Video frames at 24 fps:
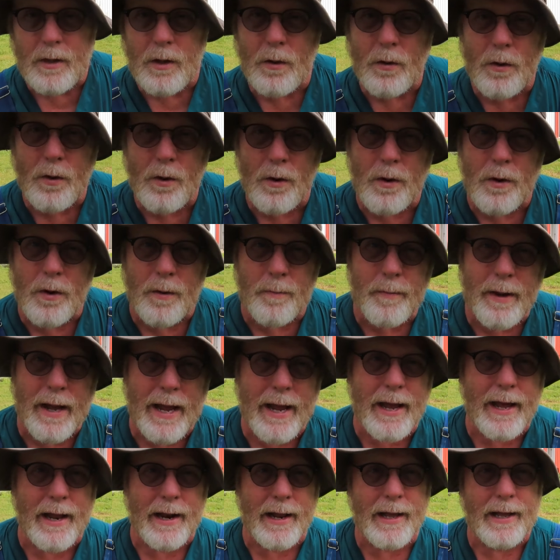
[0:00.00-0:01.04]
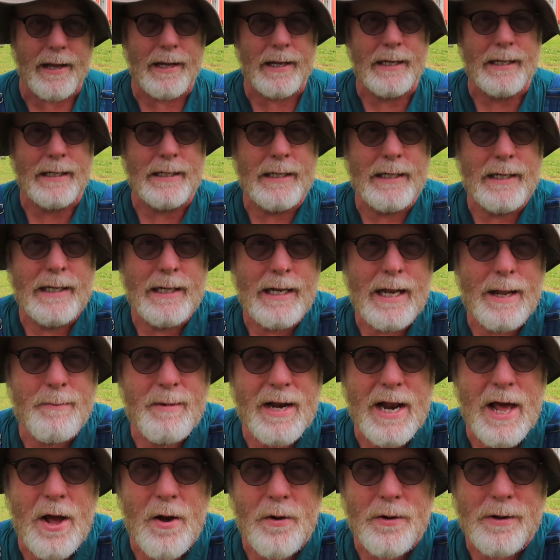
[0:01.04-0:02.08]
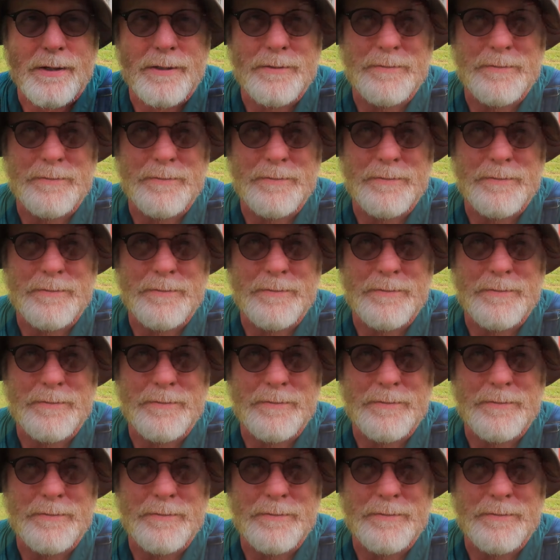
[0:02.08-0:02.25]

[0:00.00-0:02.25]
Oh man, let me know.